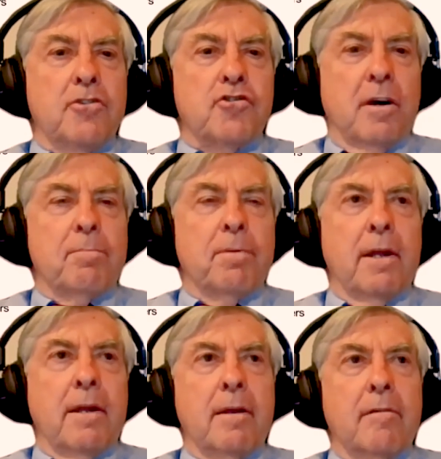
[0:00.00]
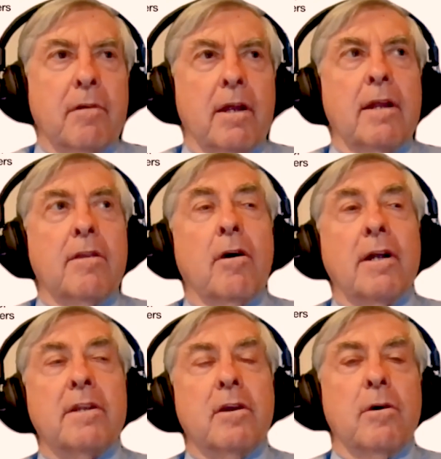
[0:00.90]
in jumping, right? It's
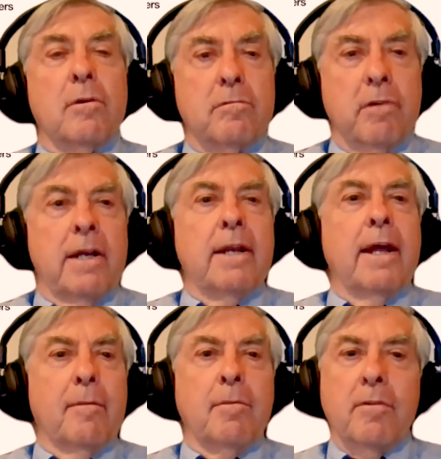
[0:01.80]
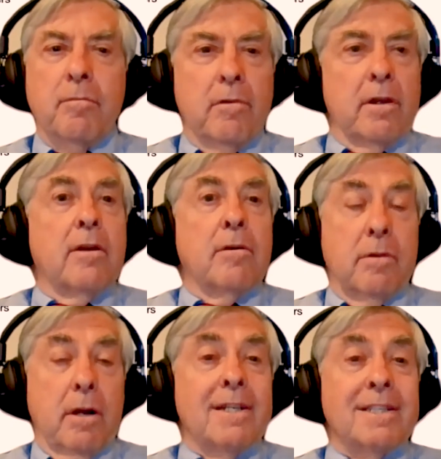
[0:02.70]
hard to go right now because we really
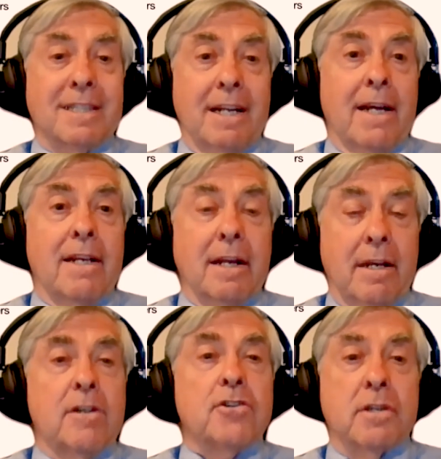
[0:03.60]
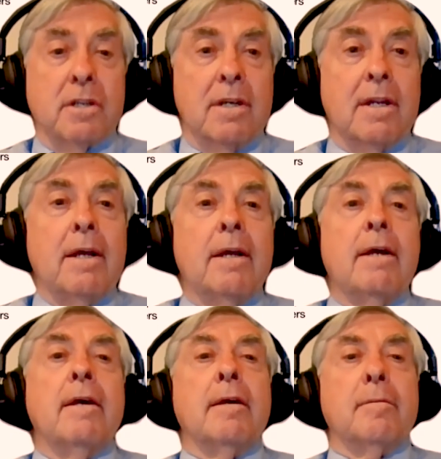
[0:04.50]
don't understand the condition.
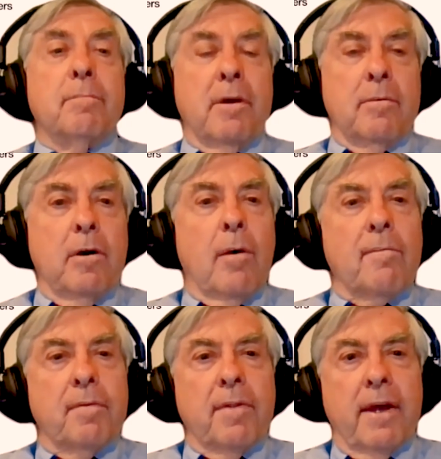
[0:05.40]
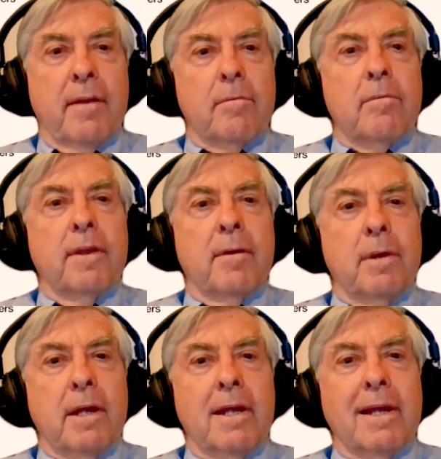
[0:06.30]
But we're hopeful that,
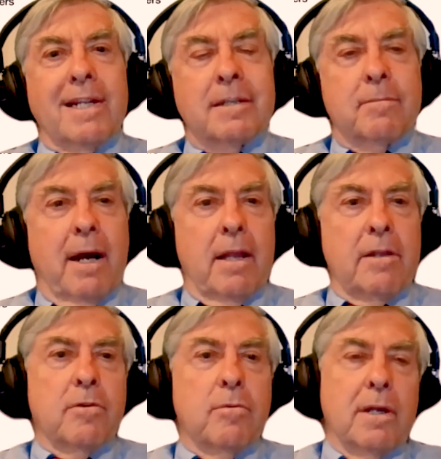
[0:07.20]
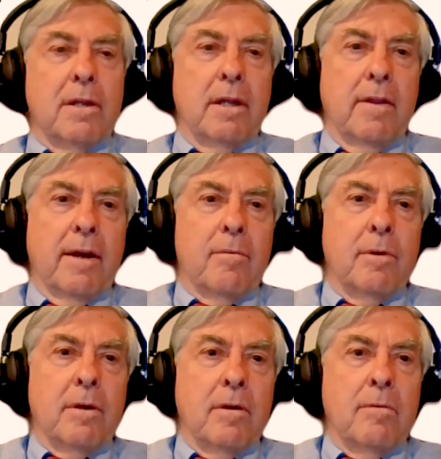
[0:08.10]
that we can get some knowledge quickly
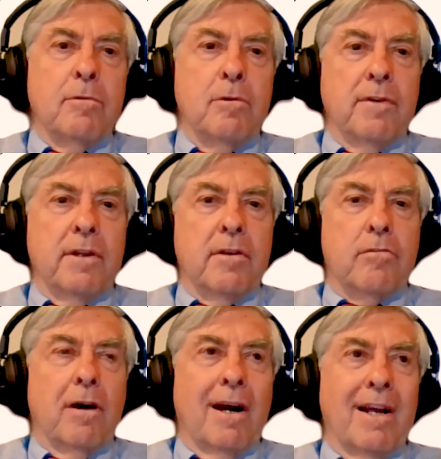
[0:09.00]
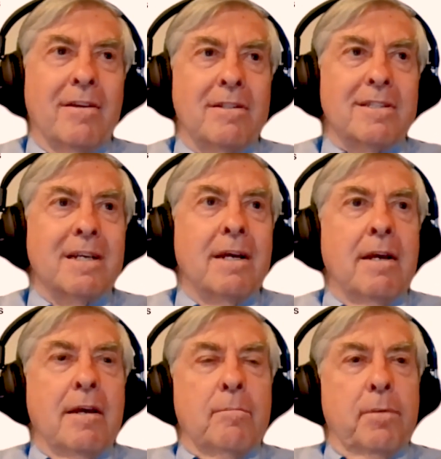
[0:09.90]
that will move into trials.
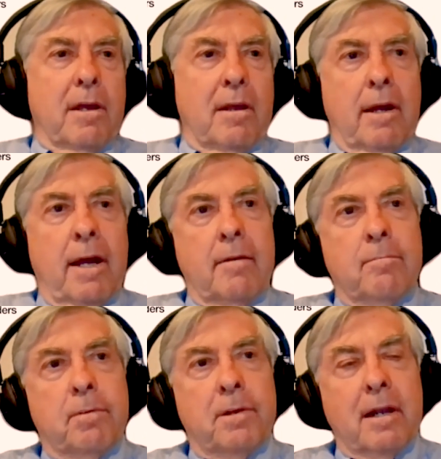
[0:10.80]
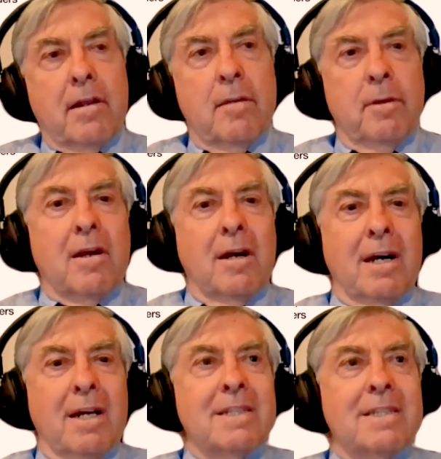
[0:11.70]
And particularly
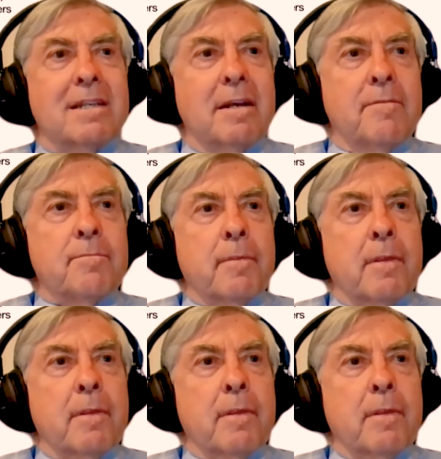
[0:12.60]
because